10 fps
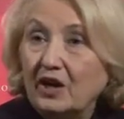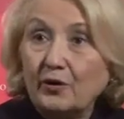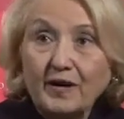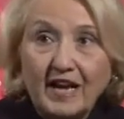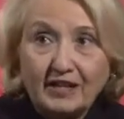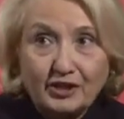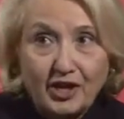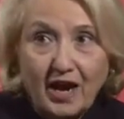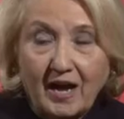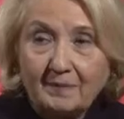create
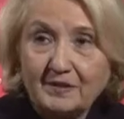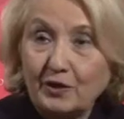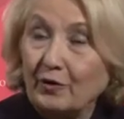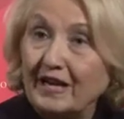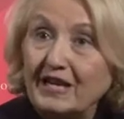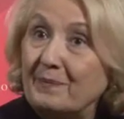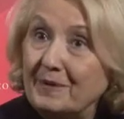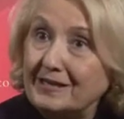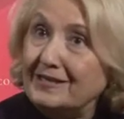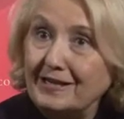jobs, or any
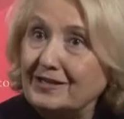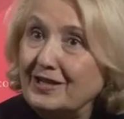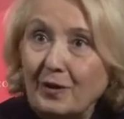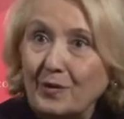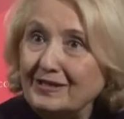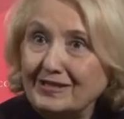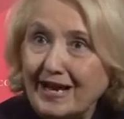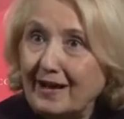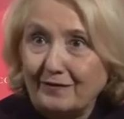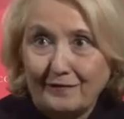business that wants to
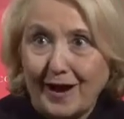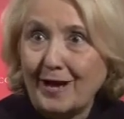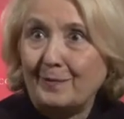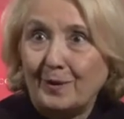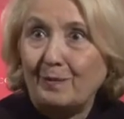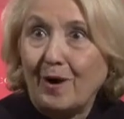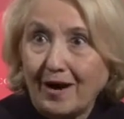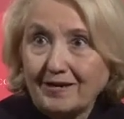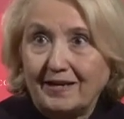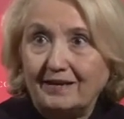have a viable
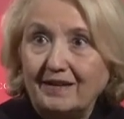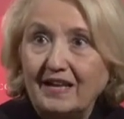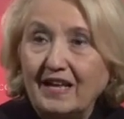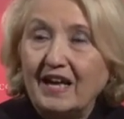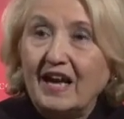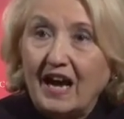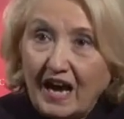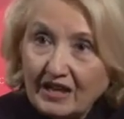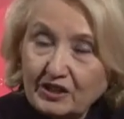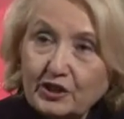market
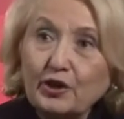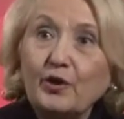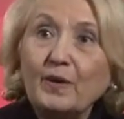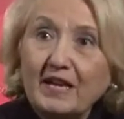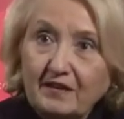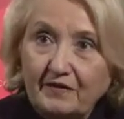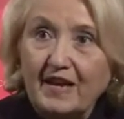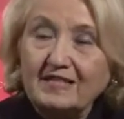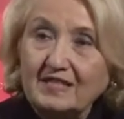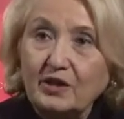to
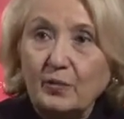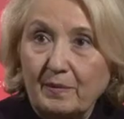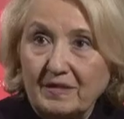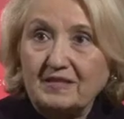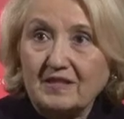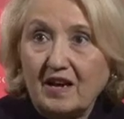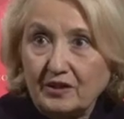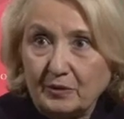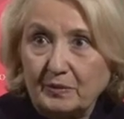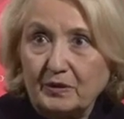invest in women's
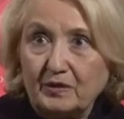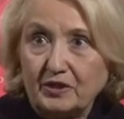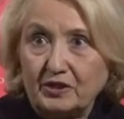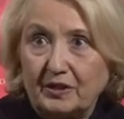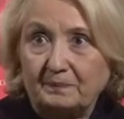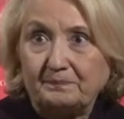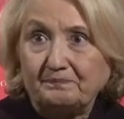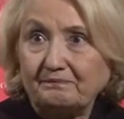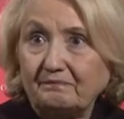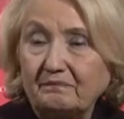entrepreneurship.
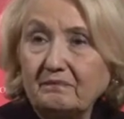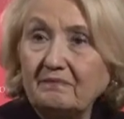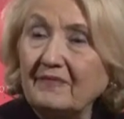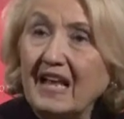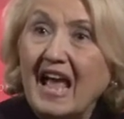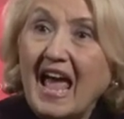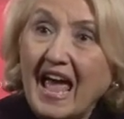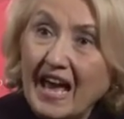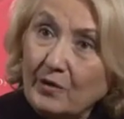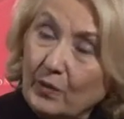
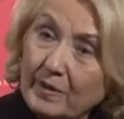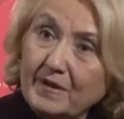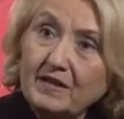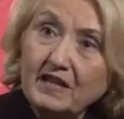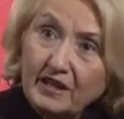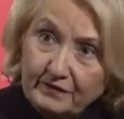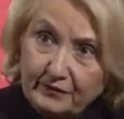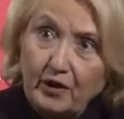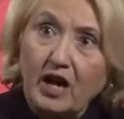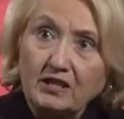And women
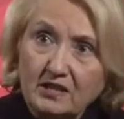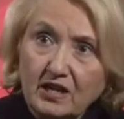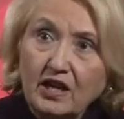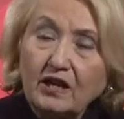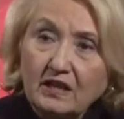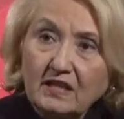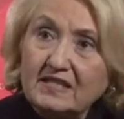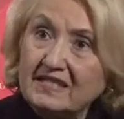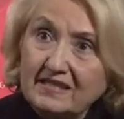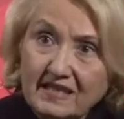confront
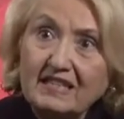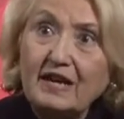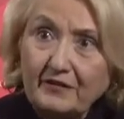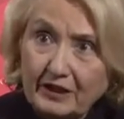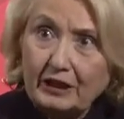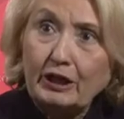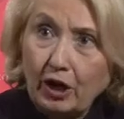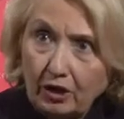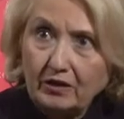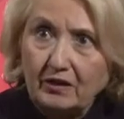significant
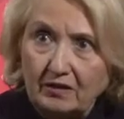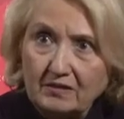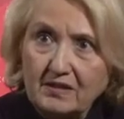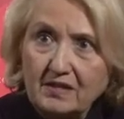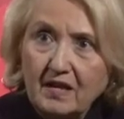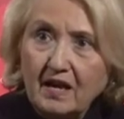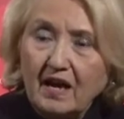hurdles.